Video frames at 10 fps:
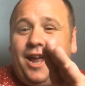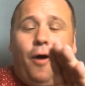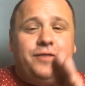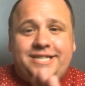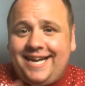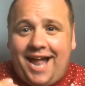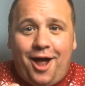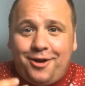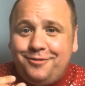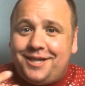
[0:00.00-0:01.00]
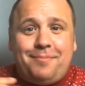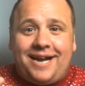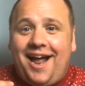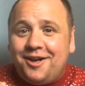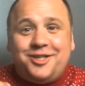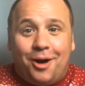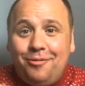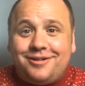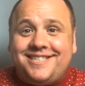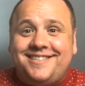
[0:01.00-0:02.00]
Obviously, you can't use them kind of
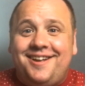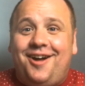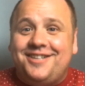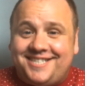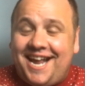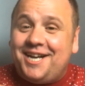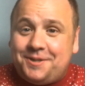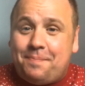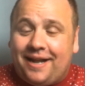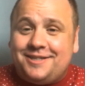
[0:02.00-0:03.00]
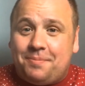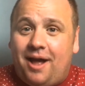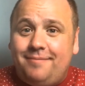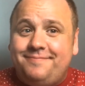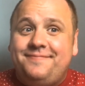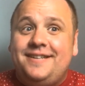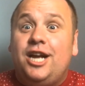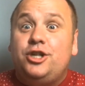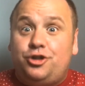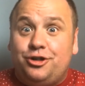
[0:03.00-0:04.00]
jokes on stage in pantomime.
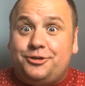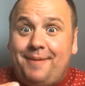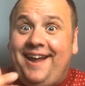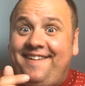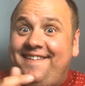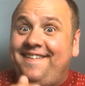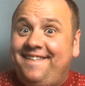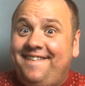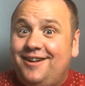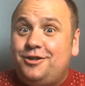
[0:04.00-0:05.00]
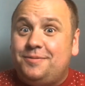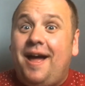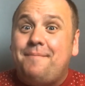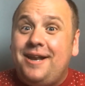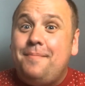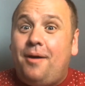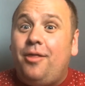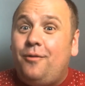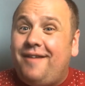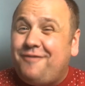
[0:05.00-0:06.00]
Trust me. Trust me, I've been in bother
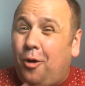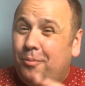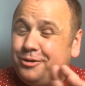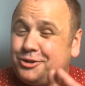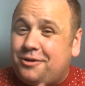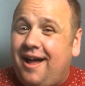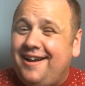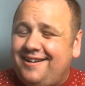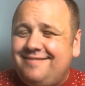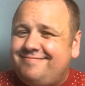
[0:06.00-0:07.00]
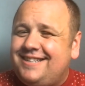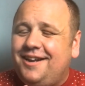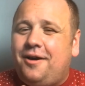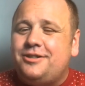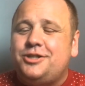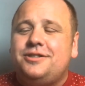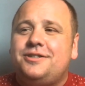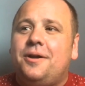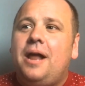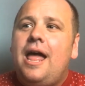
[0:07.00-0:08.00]
when I've almost tried and, you know, I shouldn't have done.